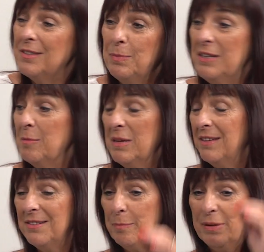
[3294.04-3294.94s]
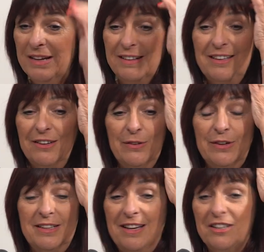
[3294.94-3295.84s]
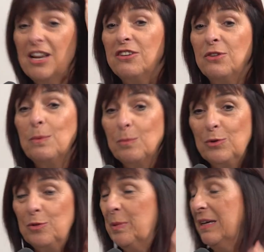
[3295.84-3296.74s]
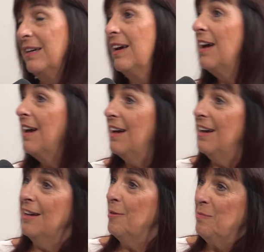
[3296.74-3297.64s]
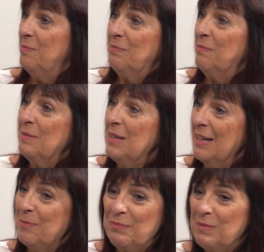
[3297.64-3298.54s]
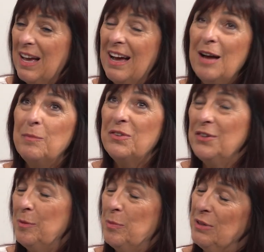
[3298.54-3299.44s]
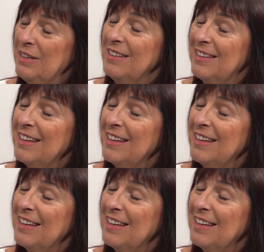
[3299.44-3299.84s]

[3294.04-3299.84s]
has been amazing, Ben. I knew it would be. Absolutely brilliant.